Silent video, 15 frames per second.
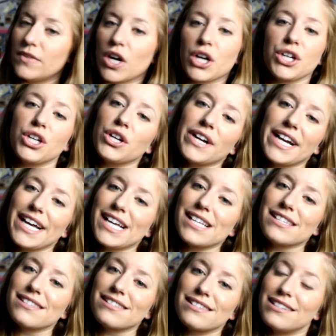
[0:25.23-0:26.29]
are
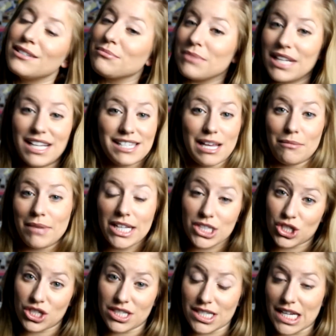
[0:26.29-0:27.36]
curious because I
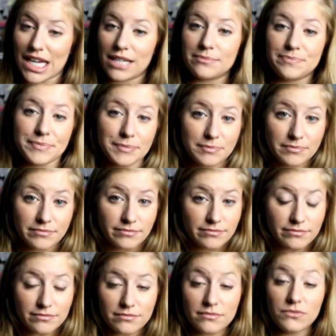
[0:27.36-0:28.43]
mentioned it.
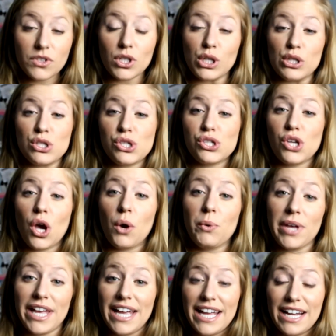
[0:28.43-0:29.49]

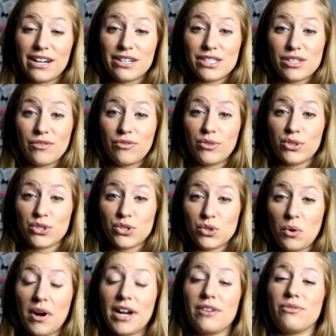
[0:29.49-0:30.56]
So here's the full
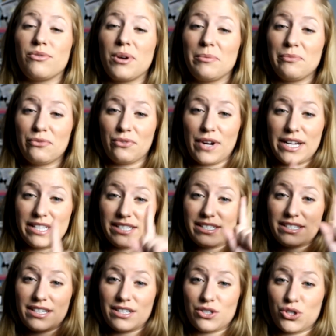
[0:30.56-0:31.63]
story from front
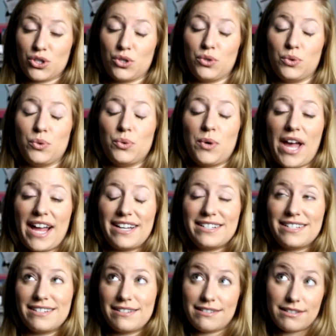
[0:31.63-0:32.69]
to
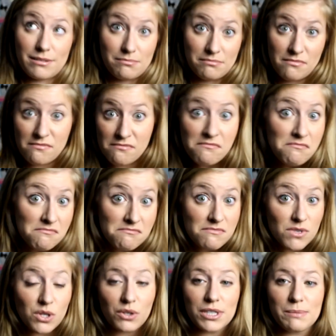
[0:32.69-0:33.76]
end,
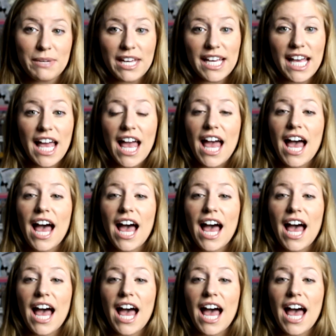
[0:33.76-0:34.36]
so to speak.